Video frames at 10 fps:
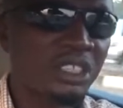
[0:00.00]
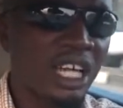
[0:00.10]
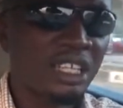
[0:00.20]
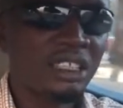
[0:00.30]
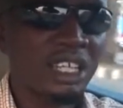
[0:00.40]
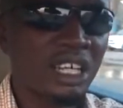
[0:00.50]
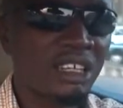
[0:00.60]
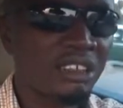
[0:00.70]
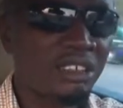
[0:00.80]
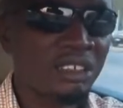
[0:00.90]
and
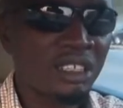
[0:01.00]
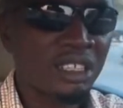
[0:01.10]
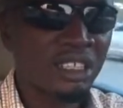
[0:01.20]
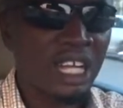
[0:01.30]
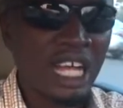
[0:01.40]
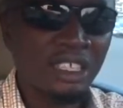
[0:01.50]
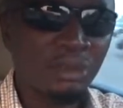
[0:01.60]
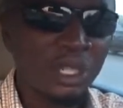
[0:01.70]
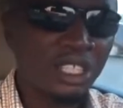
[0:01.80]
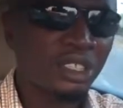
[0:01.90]

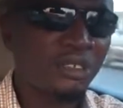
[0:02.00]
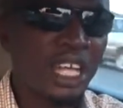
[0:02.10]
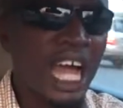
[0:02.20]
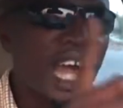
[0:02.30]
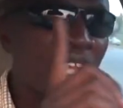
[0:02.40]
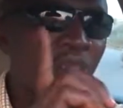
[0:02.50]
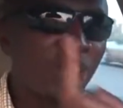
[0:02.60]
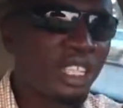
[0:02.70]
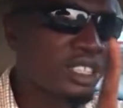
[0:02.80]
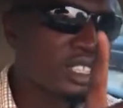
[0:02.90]
because of that, I
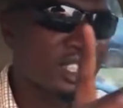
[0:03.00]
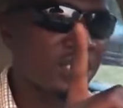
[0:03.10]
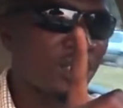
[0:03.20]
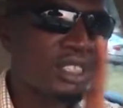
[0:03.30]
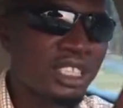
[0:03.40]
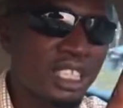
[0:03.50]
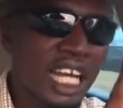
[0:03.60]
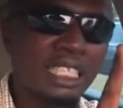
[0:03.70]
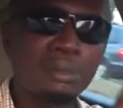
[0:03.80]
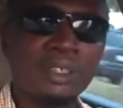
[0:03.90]
lost the
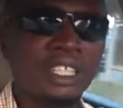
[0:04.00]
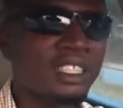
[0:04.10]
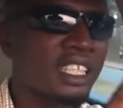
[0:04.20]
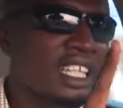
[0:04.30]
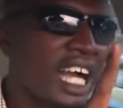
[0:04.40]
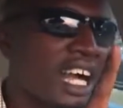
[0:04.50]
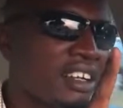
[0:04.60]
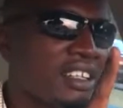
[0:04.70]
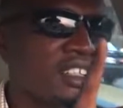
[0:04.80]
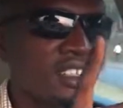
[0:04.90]
original spring the car
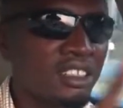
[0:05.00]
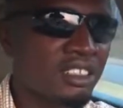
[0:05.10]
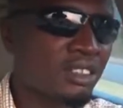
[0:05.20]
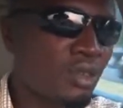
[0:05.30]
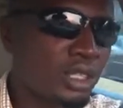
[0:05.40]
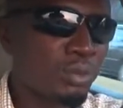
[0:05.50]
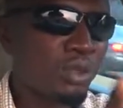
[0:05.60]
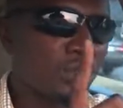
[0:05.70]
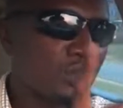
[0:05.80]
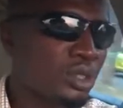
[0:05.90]
was
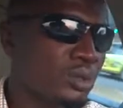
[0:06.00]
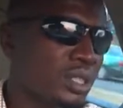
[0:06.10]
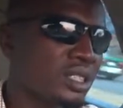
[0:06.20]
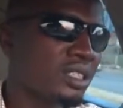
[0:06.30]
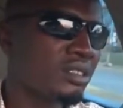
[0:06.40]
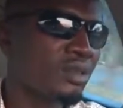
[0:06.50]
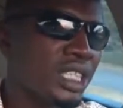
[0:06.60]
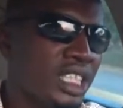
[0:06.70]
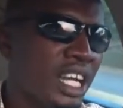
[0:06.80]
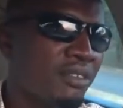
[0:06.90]
produced with,
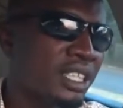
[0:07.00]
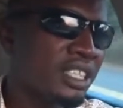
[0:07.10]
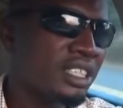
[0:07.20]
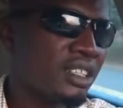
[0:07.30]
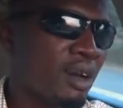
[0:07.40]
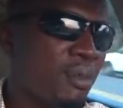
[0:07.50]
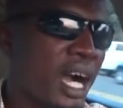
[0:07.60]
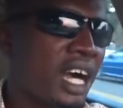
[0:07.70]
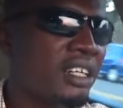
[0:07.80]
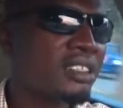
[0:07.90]
which gave it the
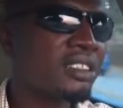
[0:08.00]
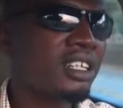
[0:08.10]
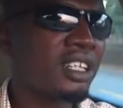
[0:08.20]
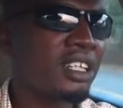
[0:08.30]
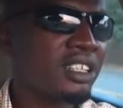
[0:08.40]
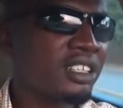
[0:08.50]
normal.